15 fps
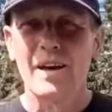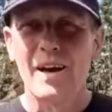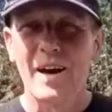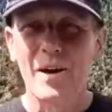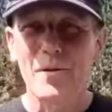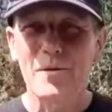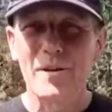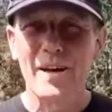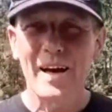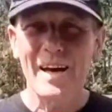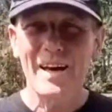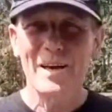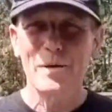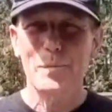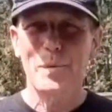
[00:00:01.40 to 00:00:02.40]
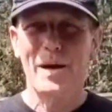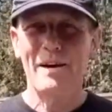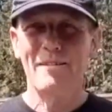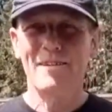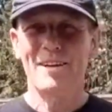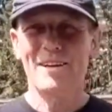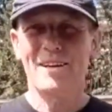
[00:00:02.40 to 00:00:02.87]
Okay,
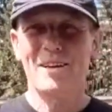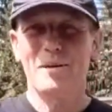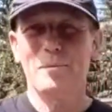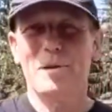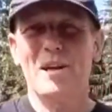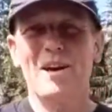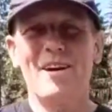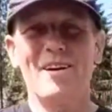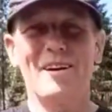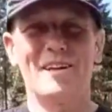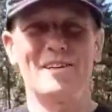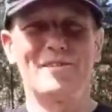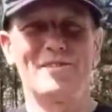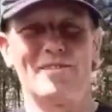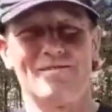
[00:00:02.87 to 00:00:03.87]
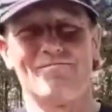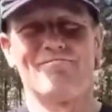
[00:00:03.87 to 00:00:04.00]
apparently I'm live.